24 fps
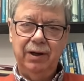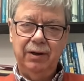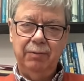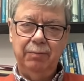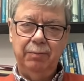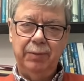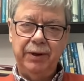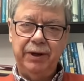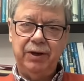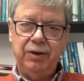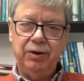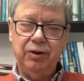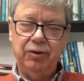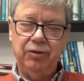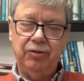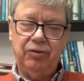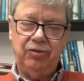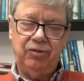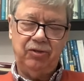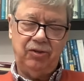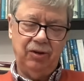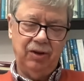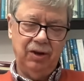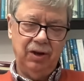
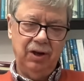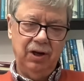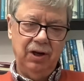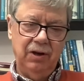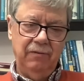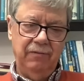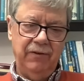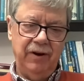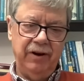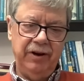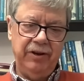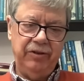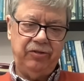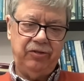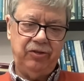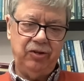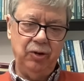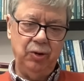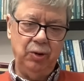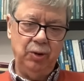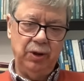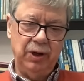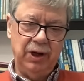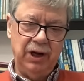because very
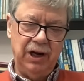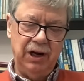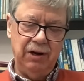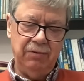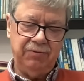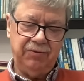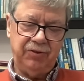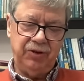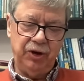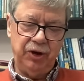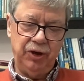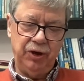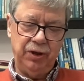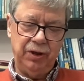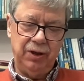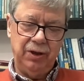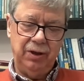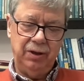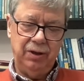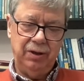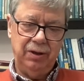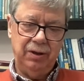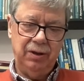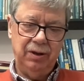soon after
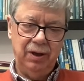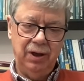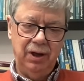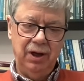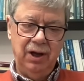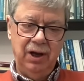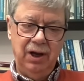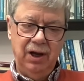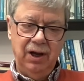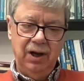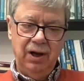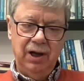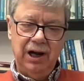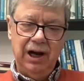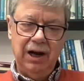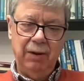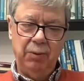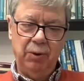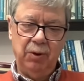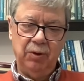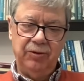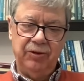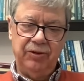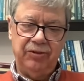
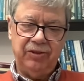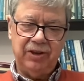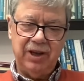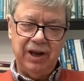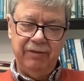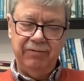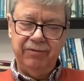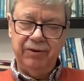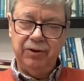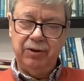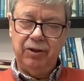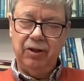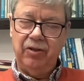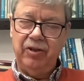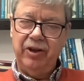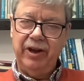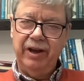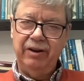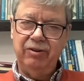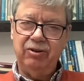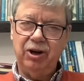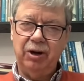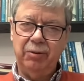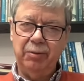Hubble discovered that the
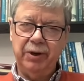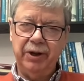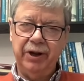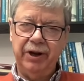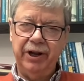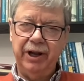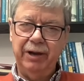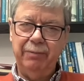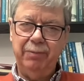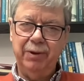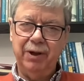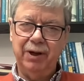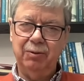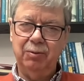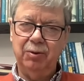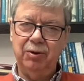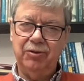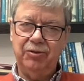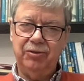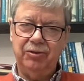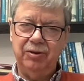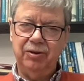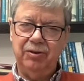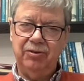Andromeda Nebula
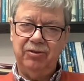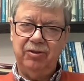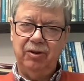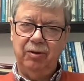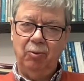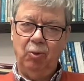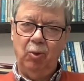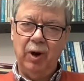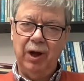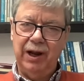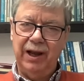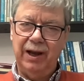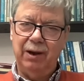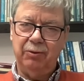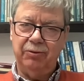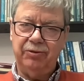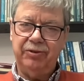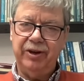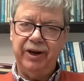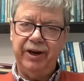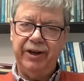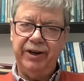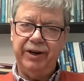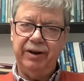was well
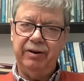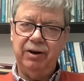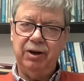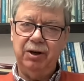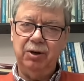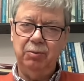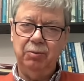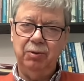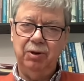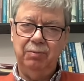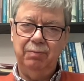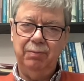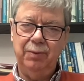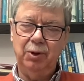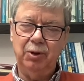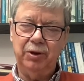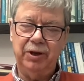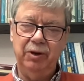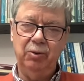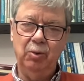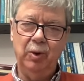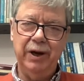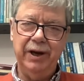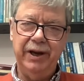outside our own
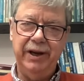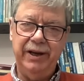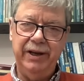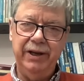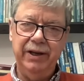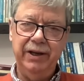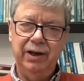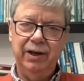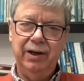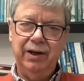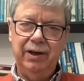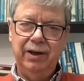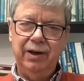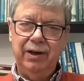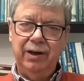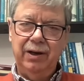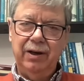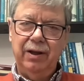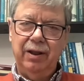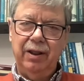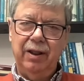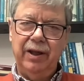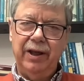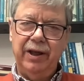Milky Way,
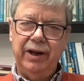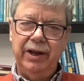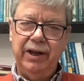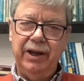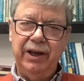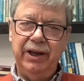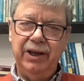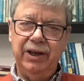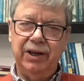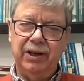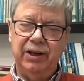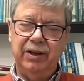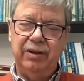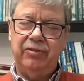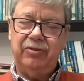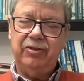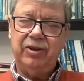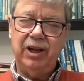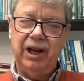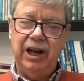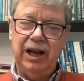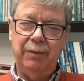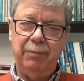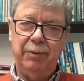then he and his
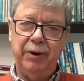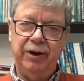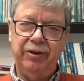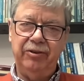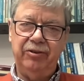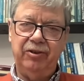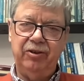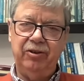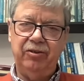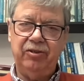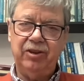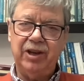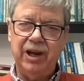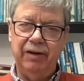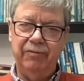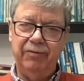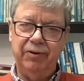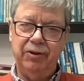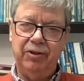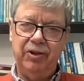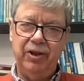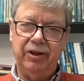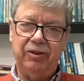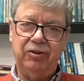collaborators
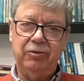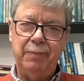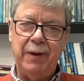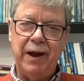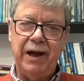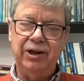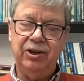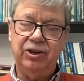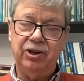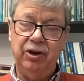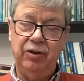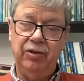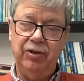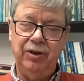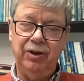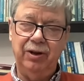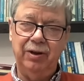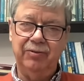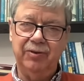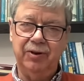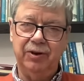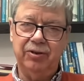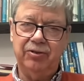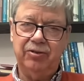discovered the expansion of the
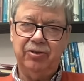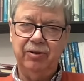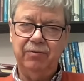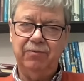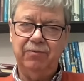universe. They